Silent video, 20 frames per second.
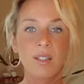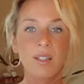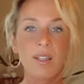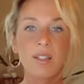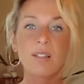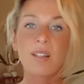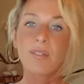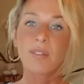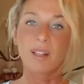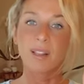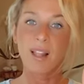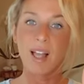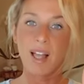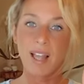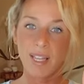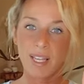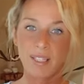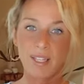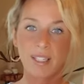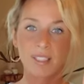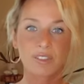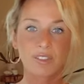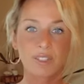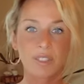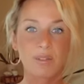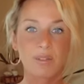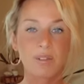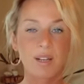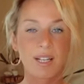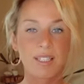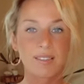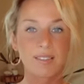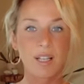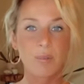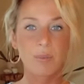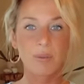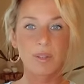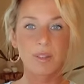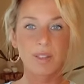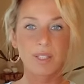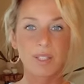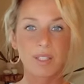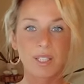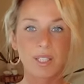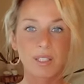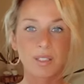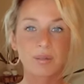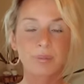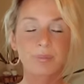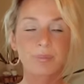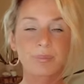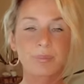Let the lion energy rise up within you.